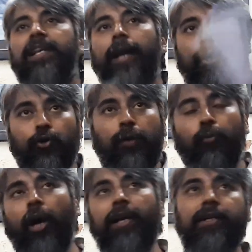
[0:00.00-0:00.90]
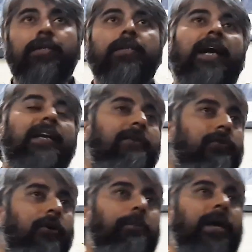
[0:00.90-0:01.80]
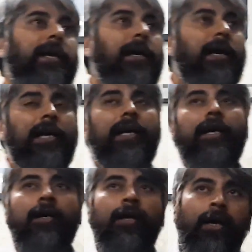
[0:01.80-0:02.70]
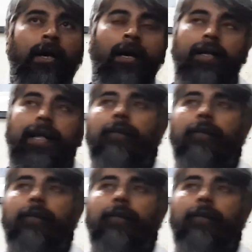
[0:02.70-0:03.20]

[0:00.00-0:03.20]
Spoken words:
again to the point that we were making earlier, that